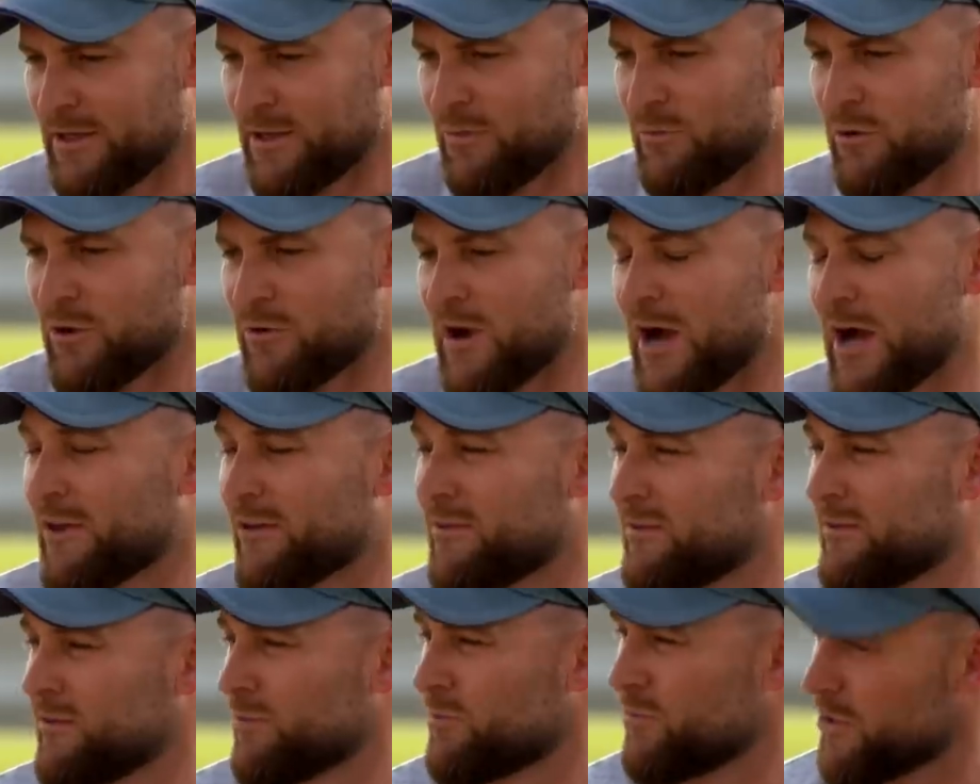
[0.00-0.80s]
we're
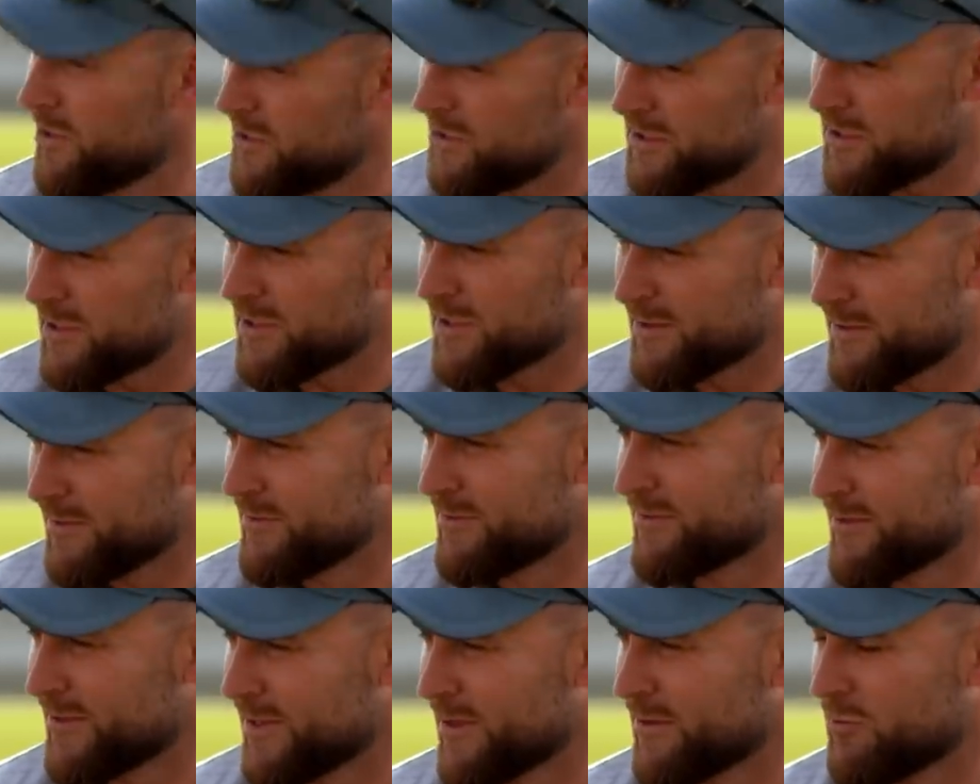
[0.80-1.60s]
asked to
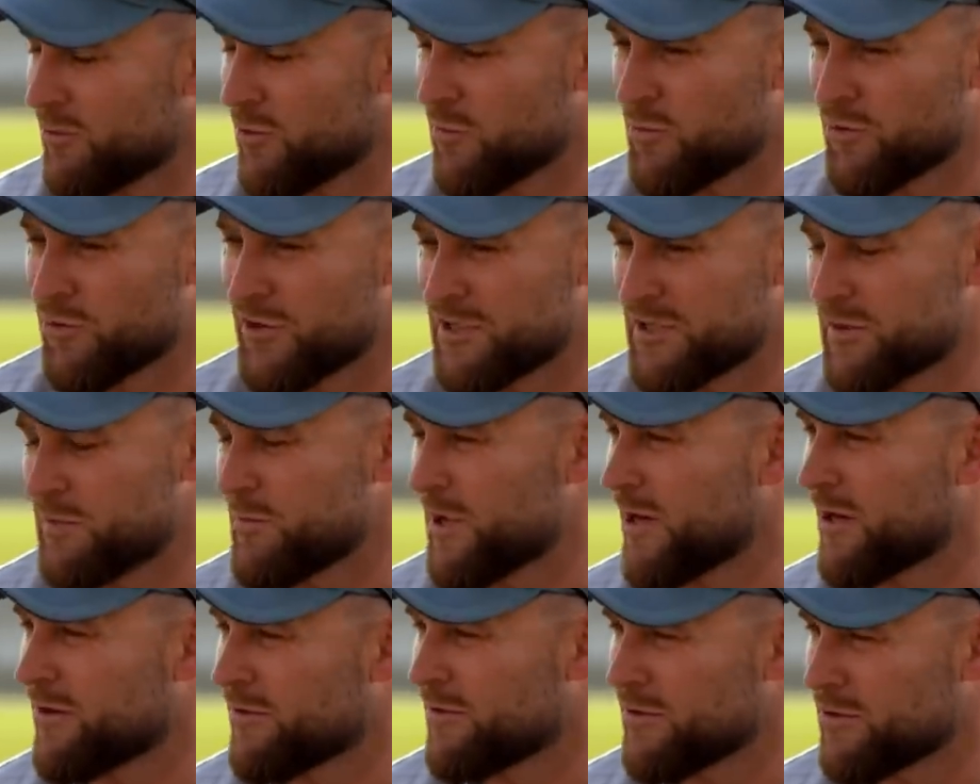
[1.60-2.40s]
put pressure
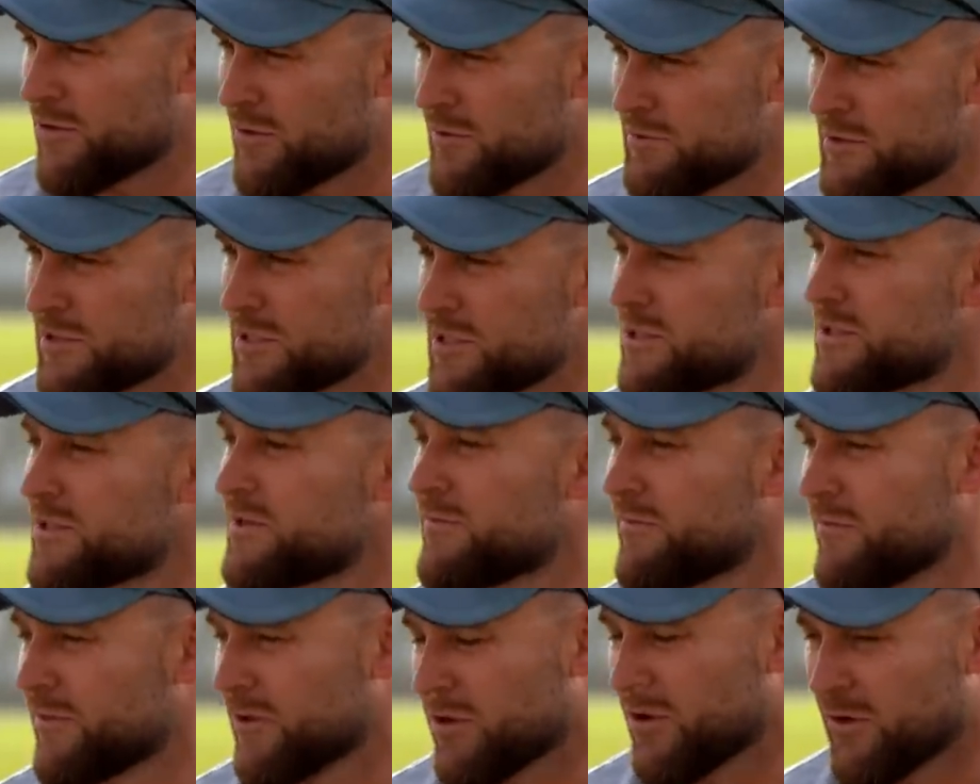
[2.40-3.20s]
back on the
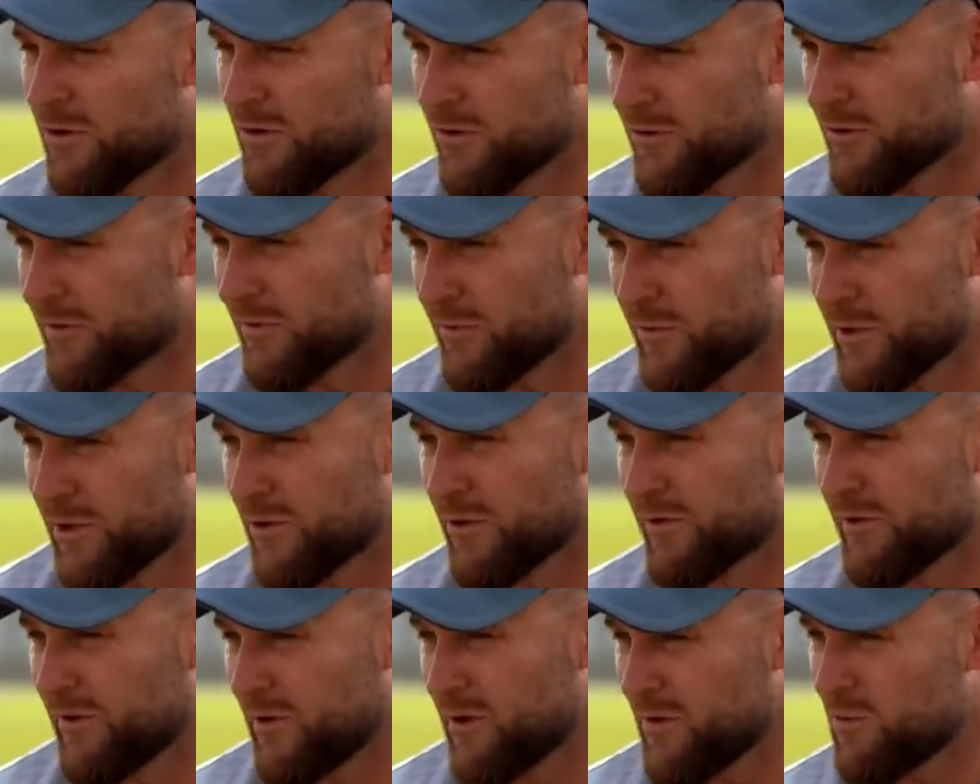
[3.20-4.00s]
opposition for longer as
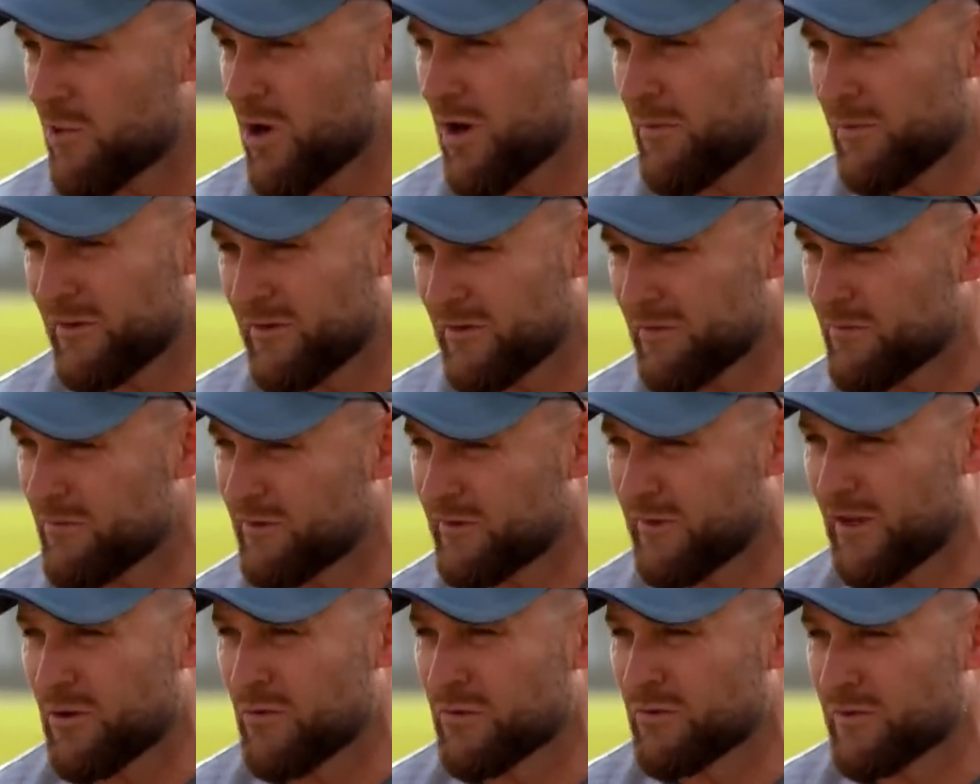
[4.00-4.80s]
well. So there might be some
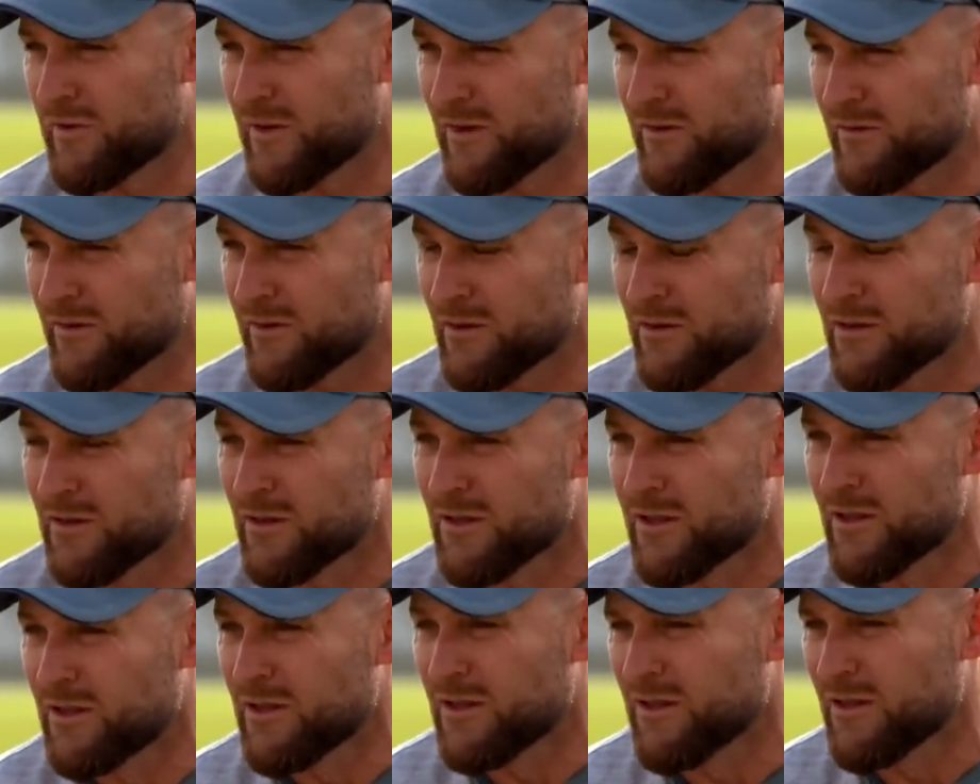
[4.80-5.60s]
subtleties and
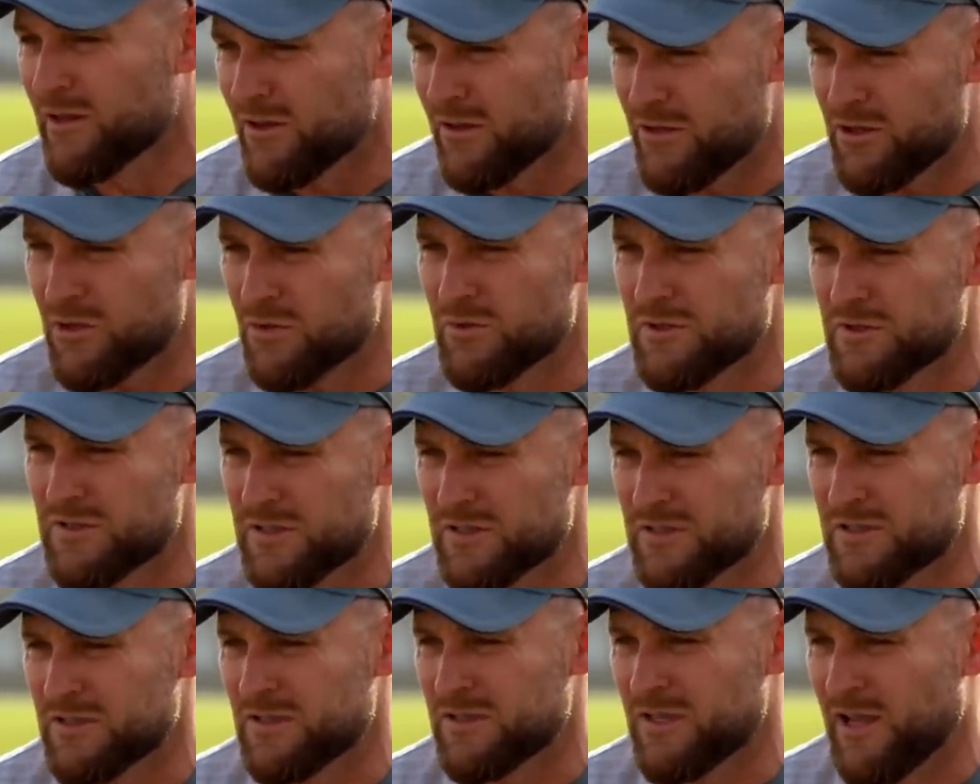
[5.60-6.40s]

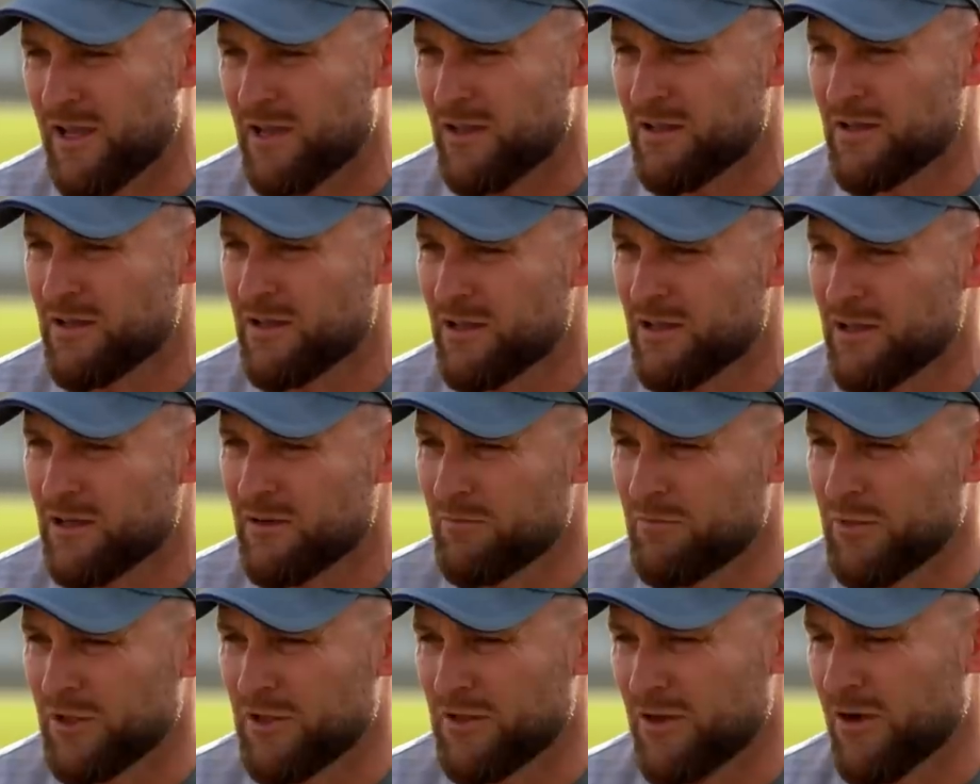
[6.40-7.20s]
nuances in that,
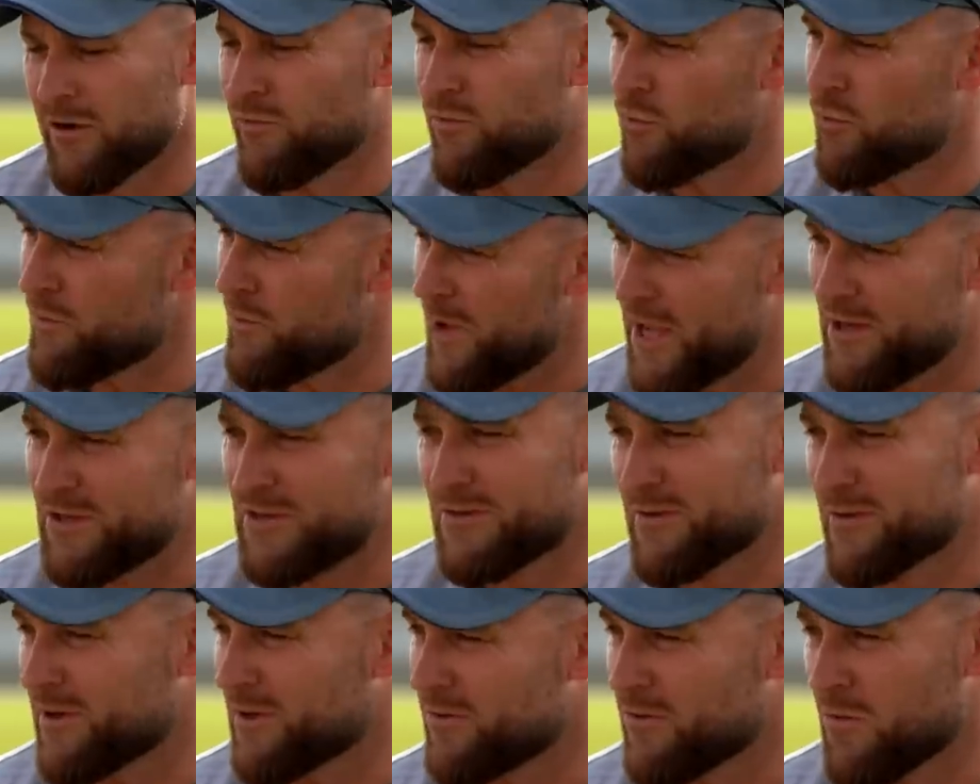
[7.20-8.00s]
but the overall
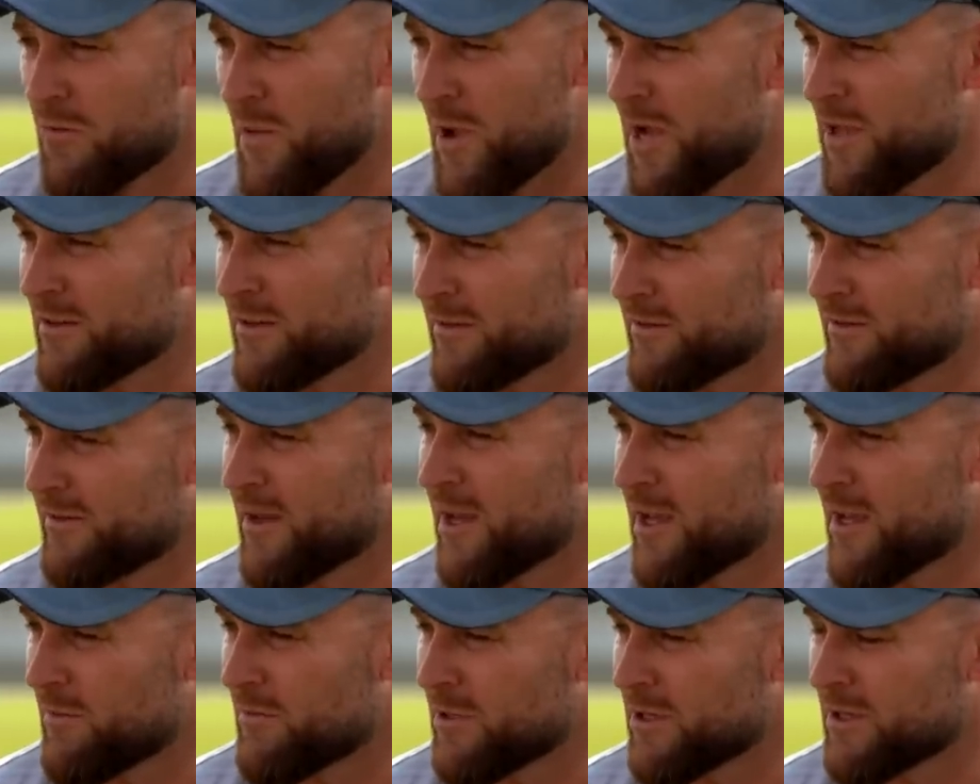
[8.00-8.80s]
mantra can remain the
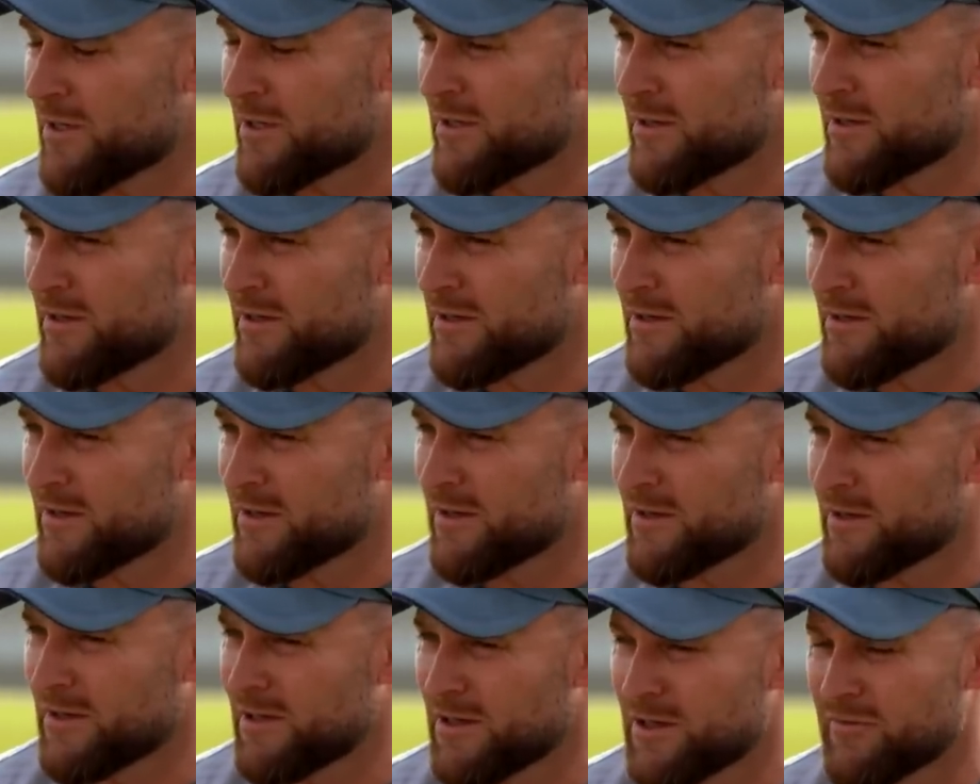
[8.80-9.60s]
same. And
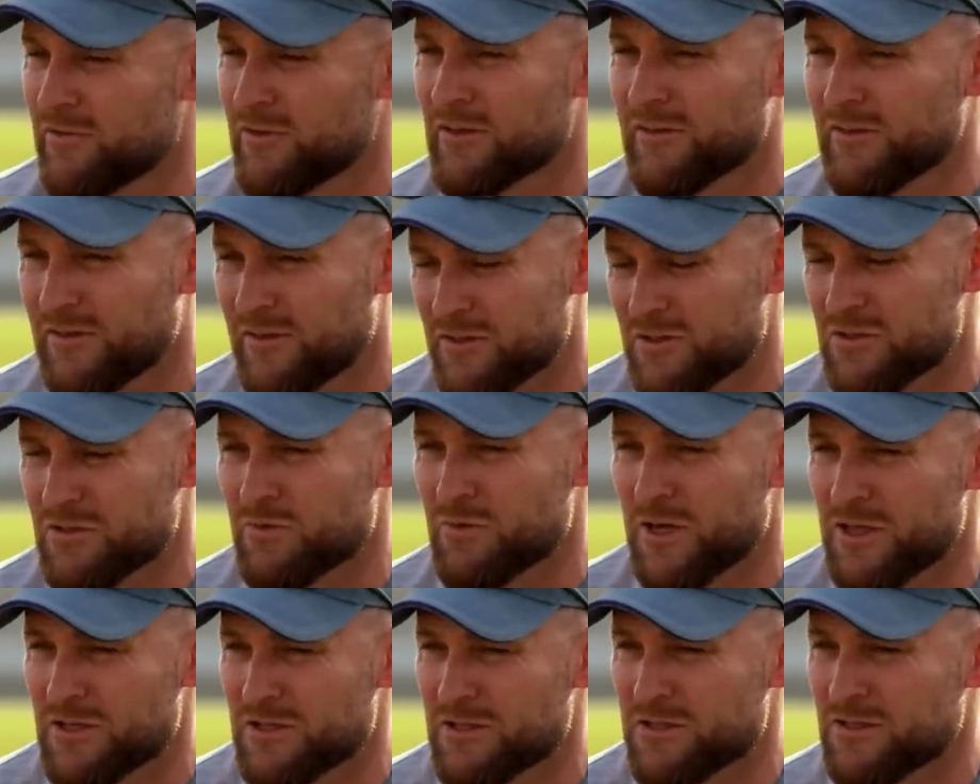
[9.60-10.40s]
given the
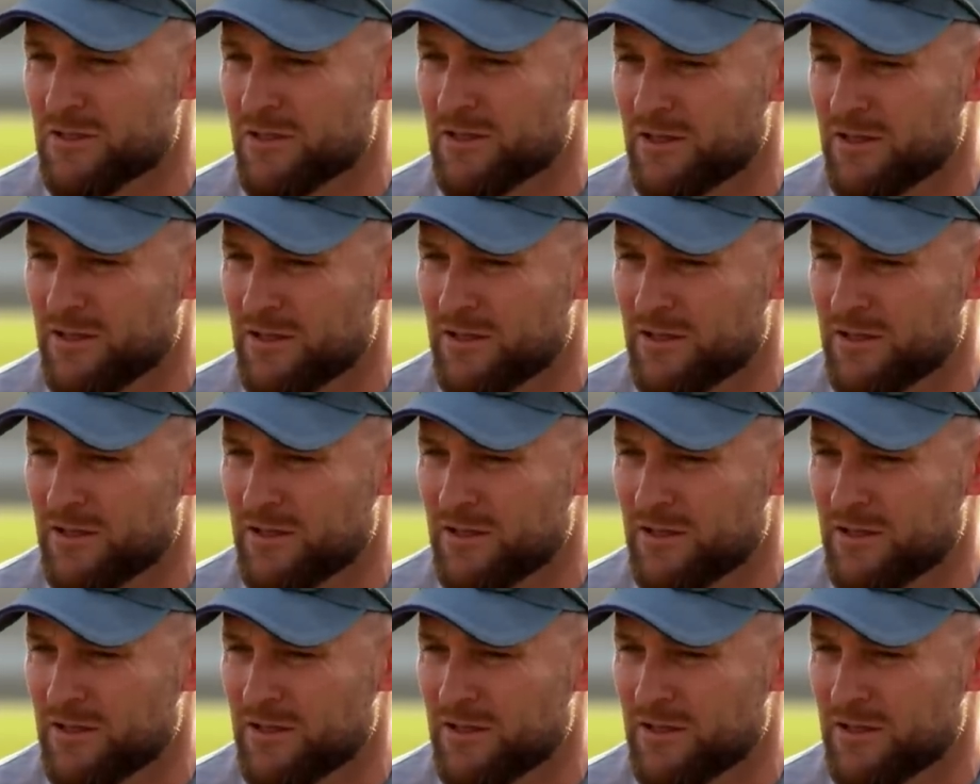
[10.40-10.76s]
situation,